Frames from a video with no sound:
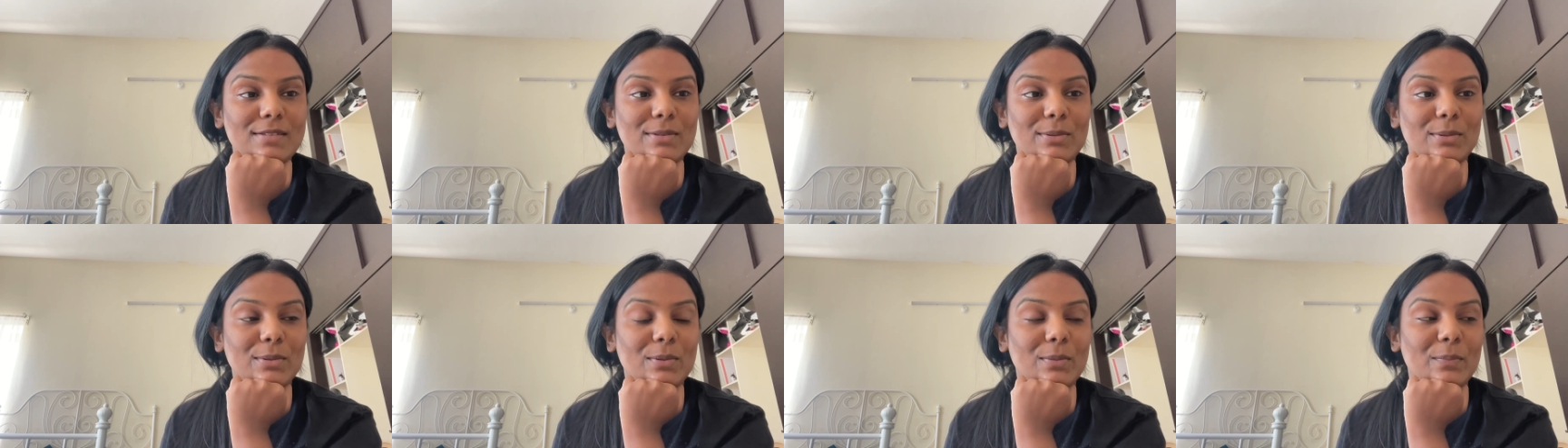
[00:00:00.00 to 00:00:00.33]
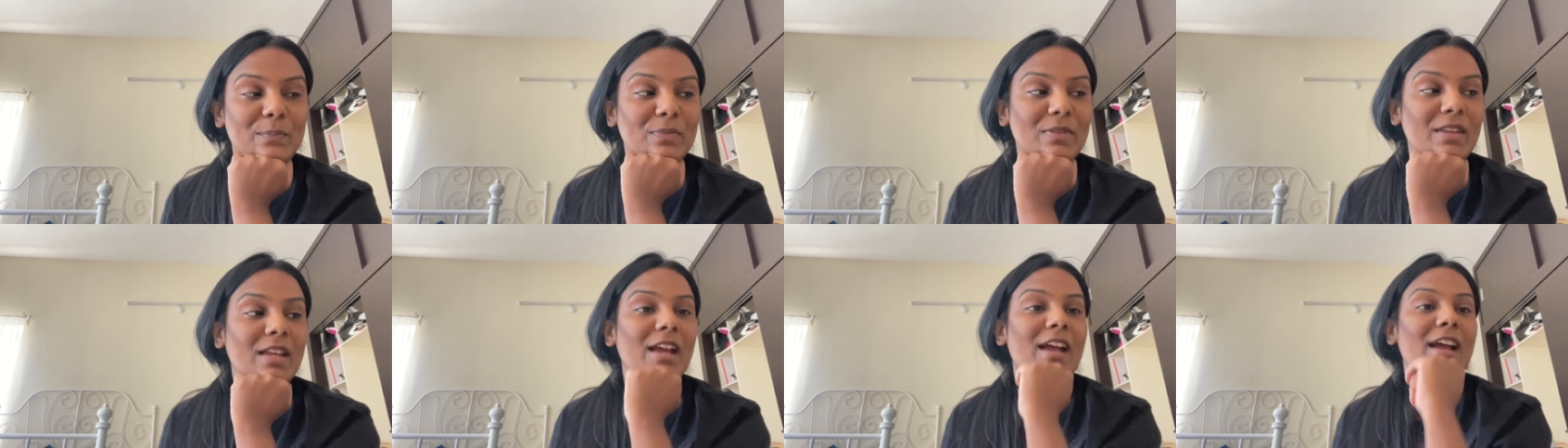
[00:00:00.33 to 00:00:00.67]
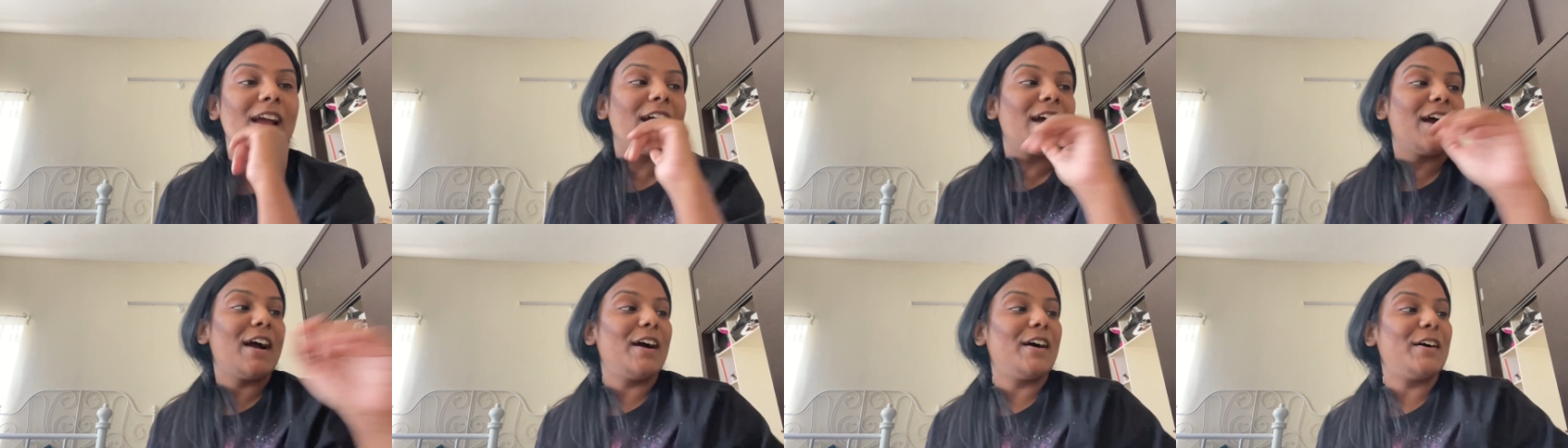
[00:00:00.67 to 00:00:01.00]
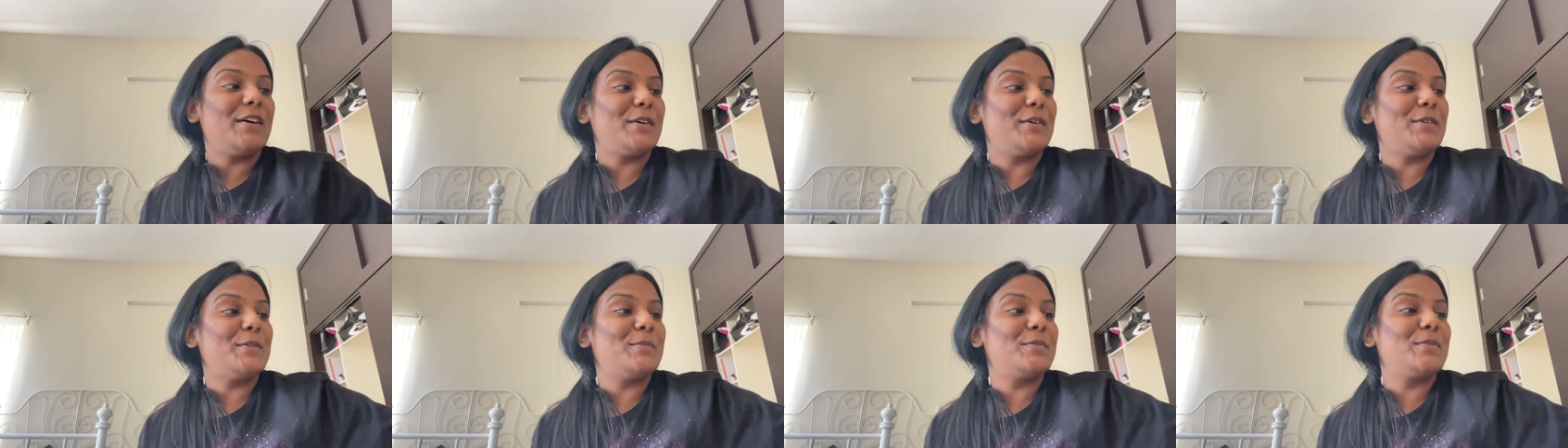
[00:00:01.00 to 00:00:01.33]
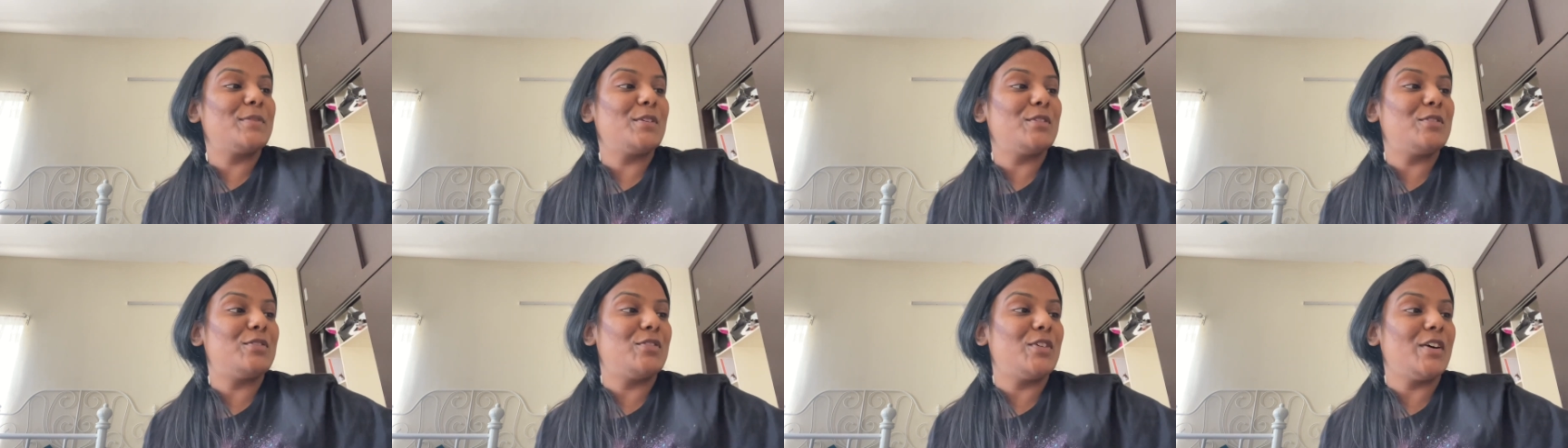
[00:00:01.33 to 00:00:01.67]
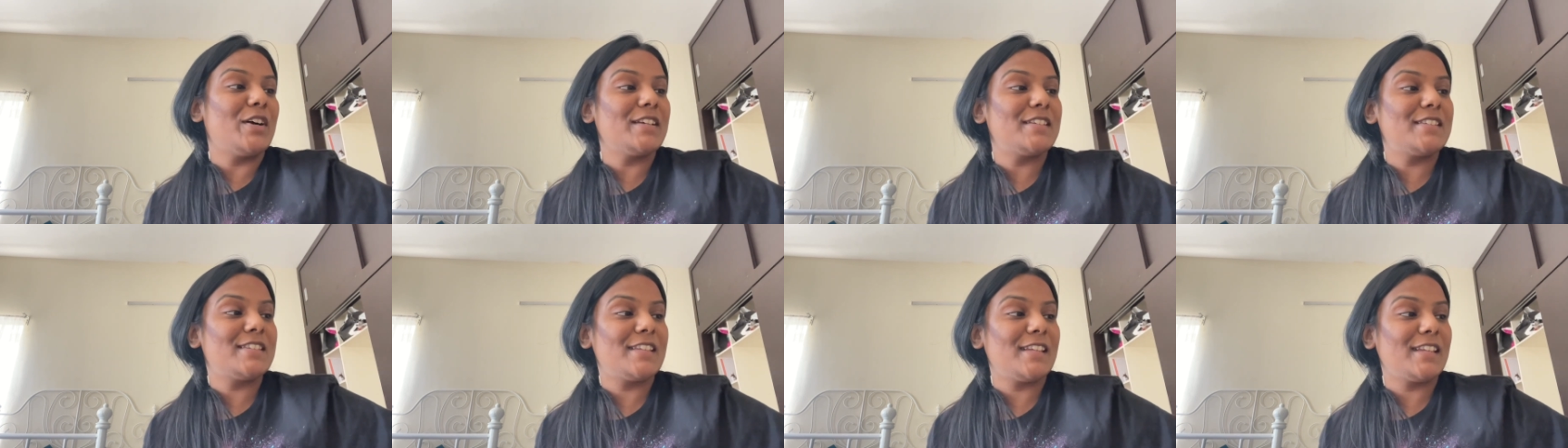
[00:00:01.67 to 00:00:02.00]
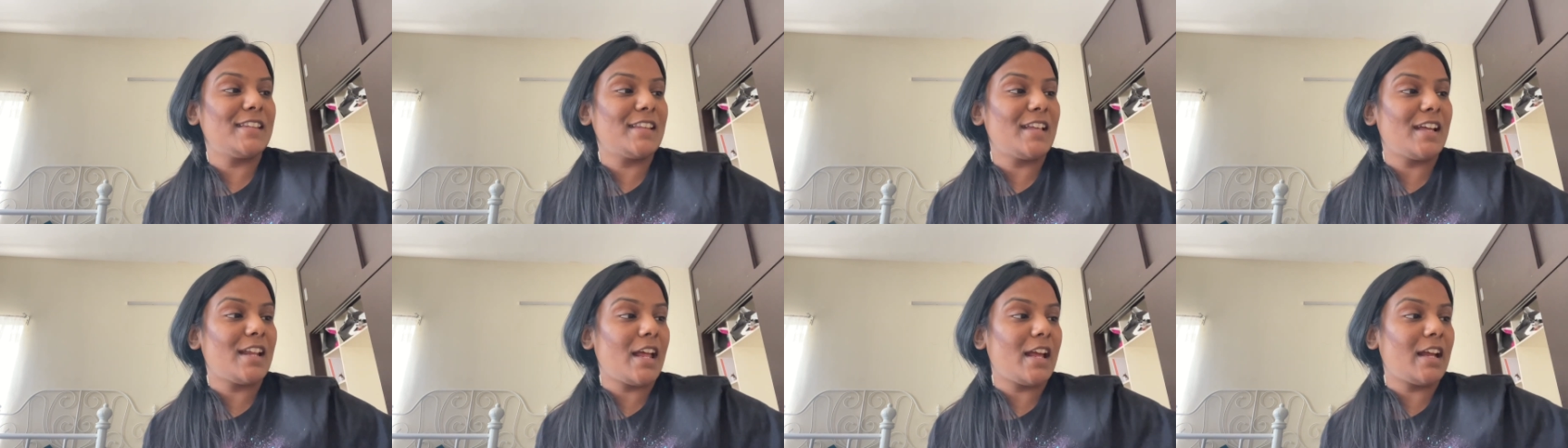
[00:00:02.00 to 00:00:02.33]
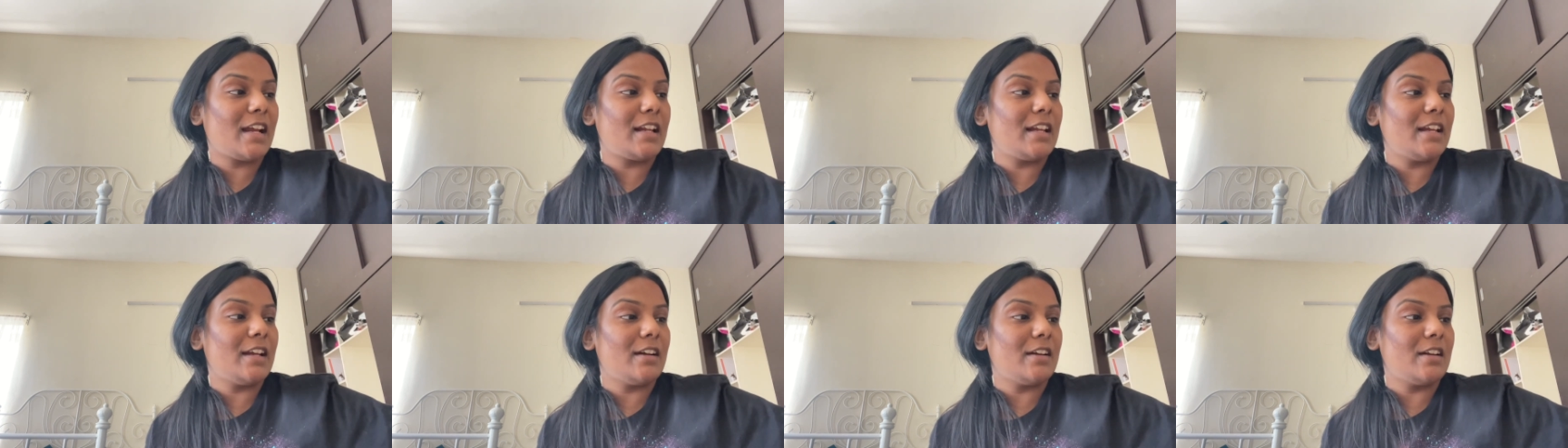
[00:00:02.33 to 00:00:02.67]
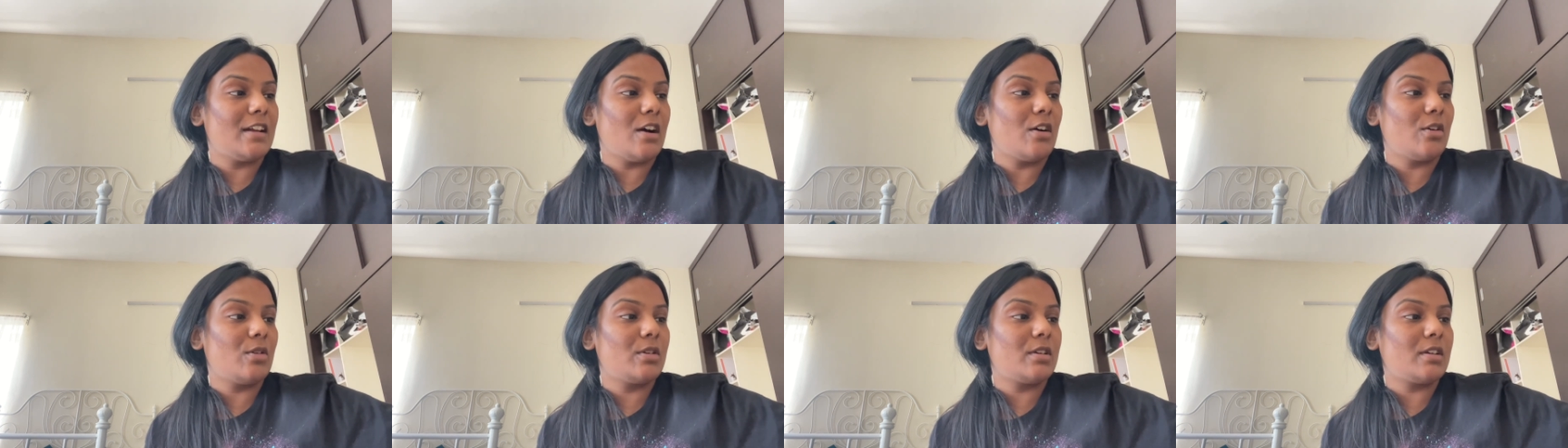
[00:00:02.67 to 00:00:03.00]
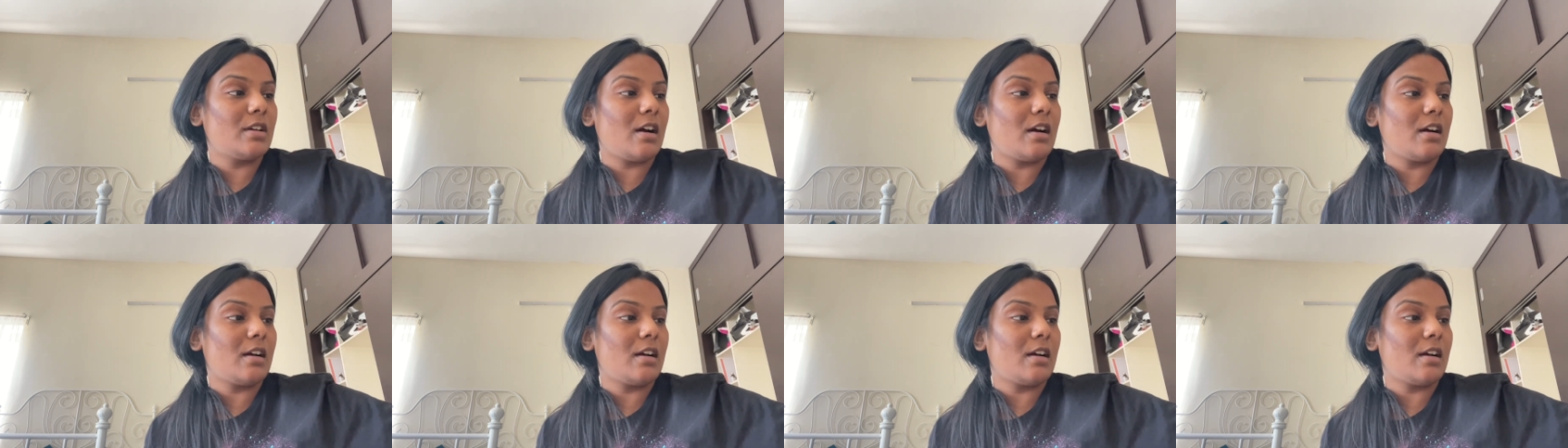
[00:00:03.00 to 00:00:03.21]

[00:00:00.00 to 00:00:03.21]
So the first thing that I cleared out